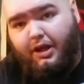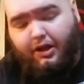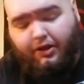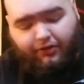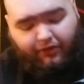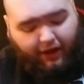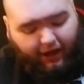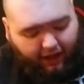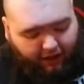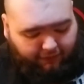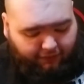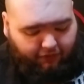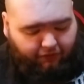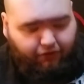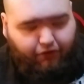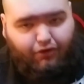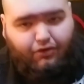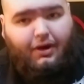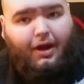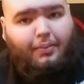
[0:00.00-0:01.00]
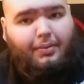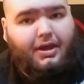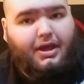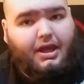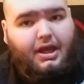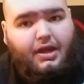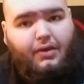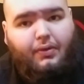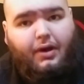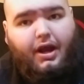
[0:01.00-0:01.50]
because I have this in drop
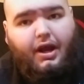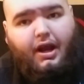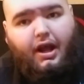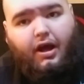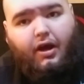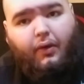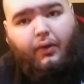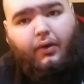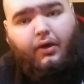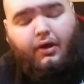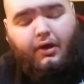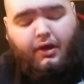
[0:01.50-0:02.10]
E right now.